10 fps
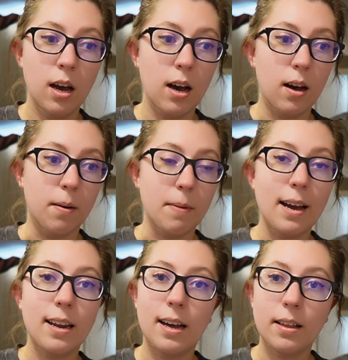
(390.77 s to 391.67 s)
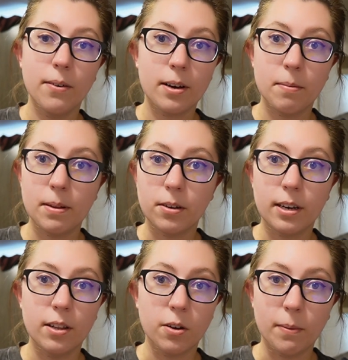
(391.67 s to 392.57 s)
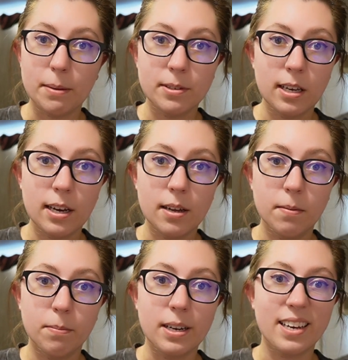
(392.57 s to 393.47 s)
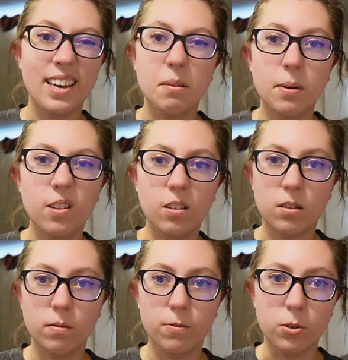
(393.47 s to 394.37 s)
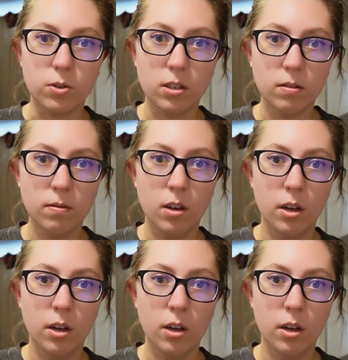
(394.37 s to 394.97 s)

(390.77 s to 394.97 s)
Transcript: I'd highly recommend looking at their website, but it can be a little confusing.